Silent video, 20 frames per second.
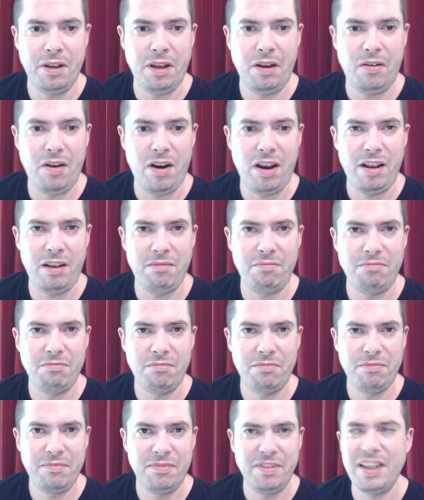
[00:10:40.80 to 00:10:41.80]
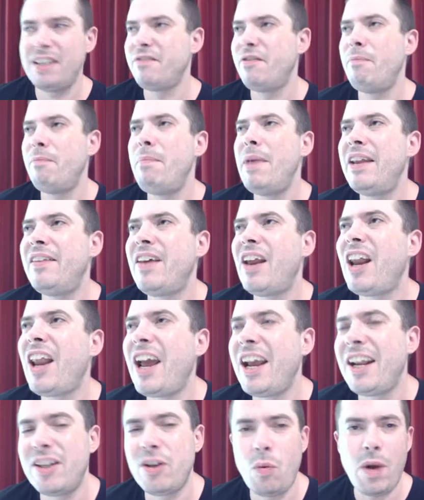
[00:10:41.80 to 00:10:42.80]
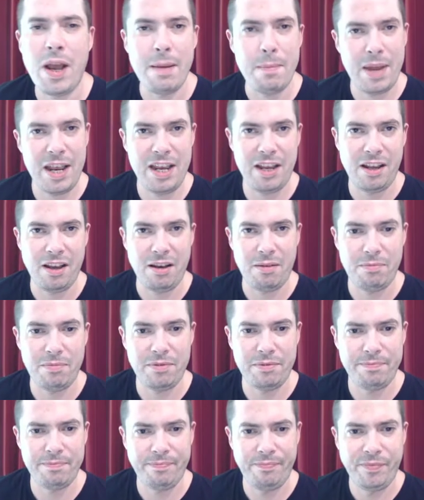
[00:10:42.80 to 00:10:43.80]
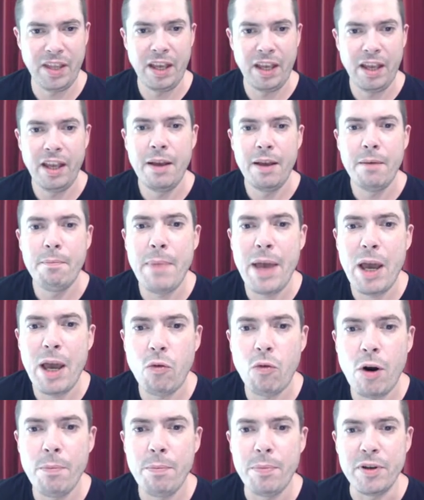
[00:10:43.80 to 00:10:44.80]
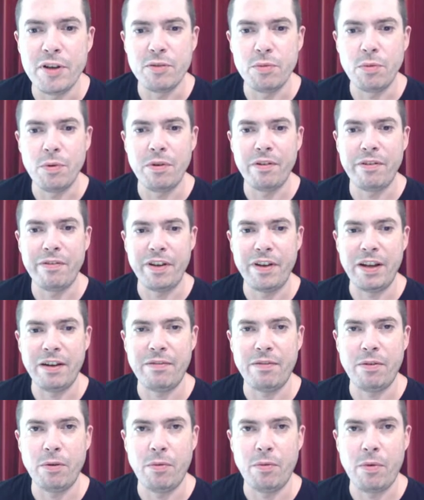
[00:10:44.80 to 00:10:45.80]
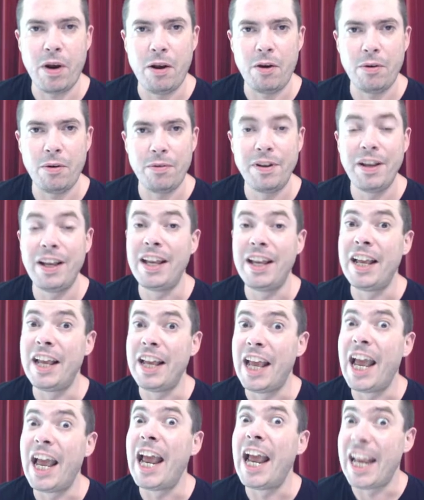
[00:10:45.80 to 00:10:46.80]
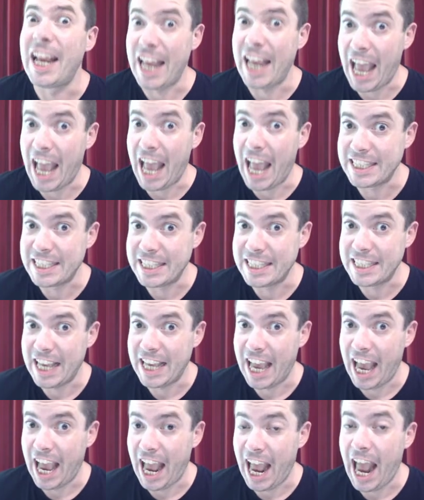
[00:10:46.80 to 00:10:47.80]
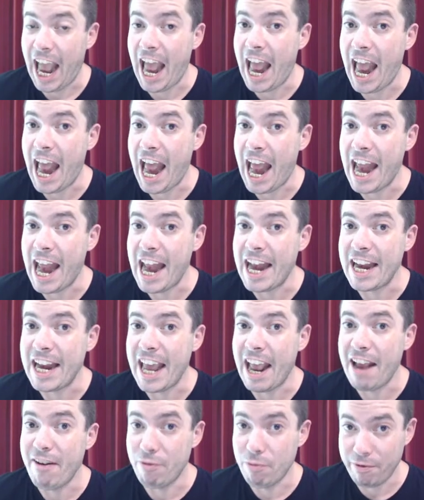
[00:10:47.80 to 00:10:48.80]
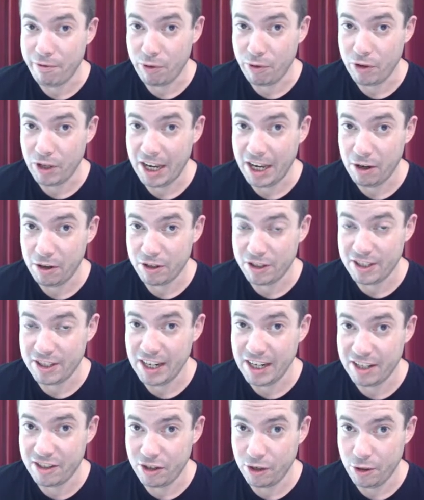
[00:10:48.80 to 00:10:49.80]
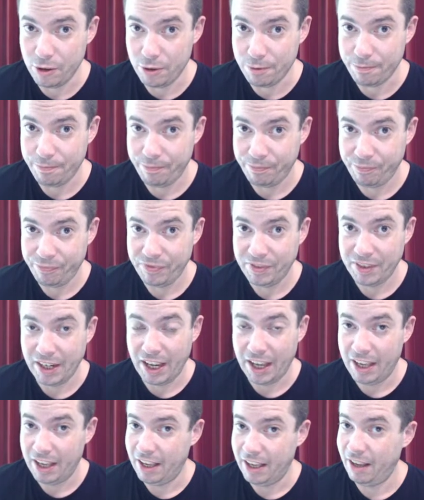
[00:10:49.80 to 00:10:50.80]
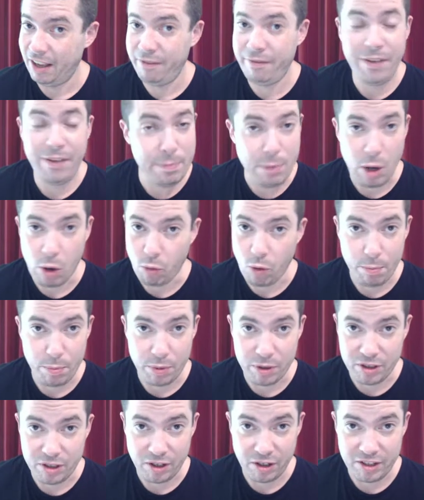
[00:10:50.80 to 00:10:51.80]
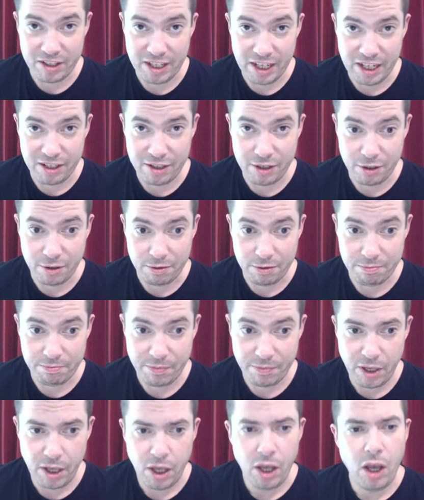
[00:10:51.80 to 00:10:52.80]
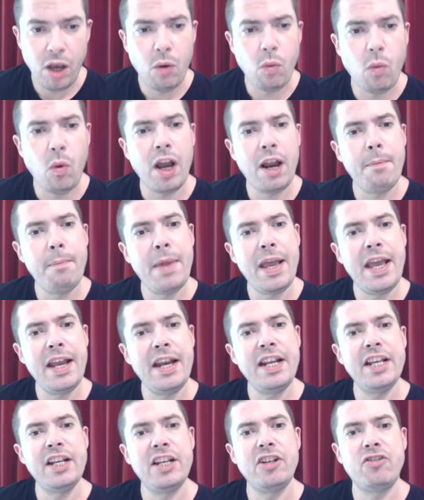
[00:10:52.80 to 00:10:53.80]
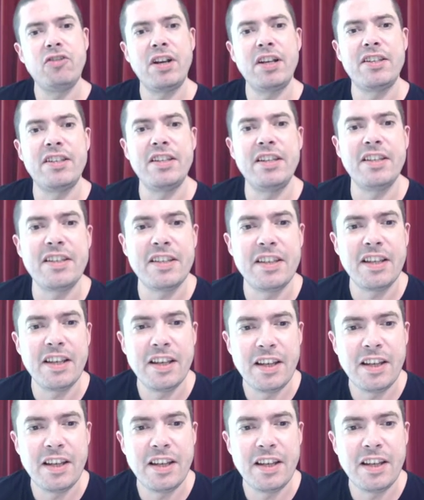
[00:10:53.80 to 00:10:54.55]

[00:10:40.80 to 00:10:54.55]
Right? That's for men that like to wear makeup. Male rompers were a thing for a while. Yes. And everyone thought they looked silly too. Female rompers look silly too. While men in dresses